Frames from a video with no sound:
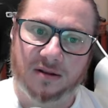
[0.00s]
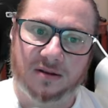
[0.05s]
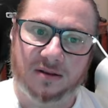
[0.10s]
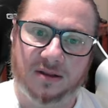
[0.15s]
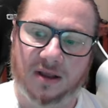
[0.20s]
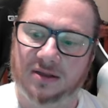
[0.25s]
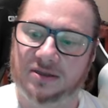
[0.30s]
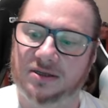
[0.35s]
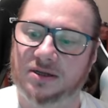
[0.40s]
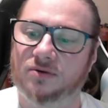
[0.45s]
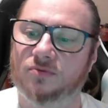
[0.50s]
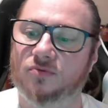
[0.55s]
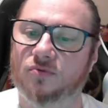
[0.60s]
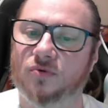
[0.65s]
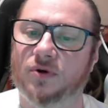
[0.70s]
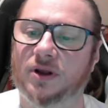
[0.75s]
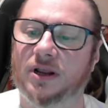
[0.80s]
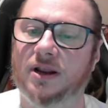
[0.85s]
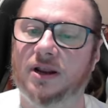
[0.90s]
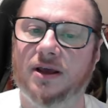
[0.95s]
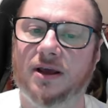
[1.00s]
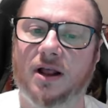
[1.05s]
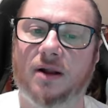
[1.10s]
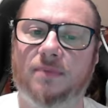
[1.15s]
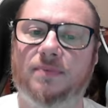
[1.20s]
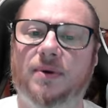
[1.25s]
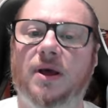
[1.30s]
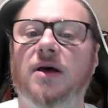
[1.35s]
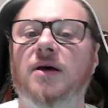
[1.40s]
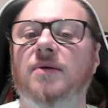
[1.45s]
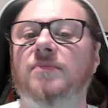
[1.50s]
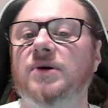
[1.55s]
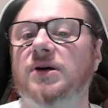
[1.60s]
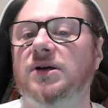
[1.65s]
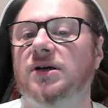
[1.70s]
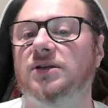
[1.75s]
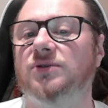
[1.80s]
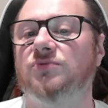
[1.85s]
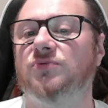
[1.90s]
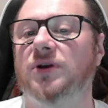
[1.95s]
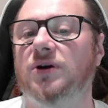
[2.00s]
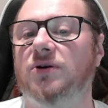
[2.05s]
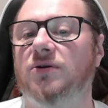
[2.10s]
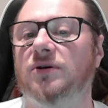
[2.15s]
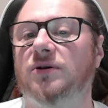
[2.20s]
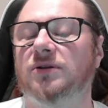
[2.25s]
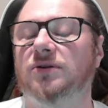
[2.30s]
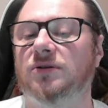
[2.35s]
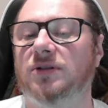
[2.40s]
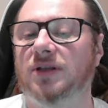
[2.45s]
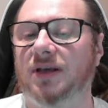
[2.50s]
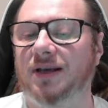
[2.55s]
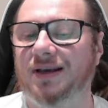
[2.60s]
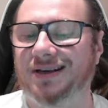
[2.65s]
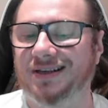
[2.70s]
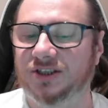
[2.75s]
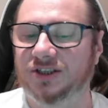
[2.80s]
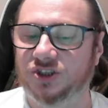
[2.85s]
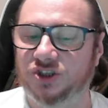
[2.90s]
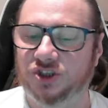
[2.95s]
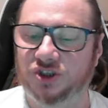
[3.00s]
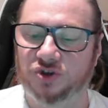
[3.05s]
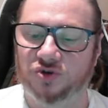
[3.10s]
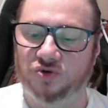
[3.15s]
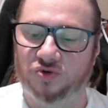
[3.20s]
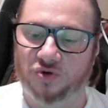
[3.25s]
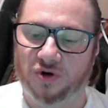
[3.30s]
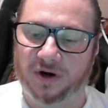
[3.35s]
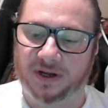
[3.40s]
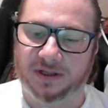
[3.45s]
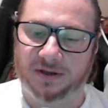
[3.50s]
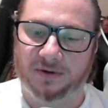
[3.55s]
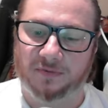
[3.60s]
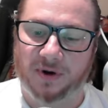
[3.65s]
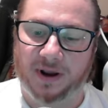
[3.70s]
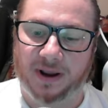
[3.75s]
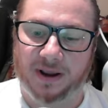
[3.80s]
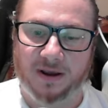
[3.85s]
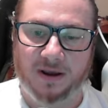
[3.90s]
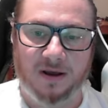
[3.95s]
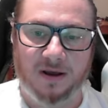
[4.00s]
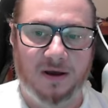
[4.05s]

doesn't really help because we're going to take straight away.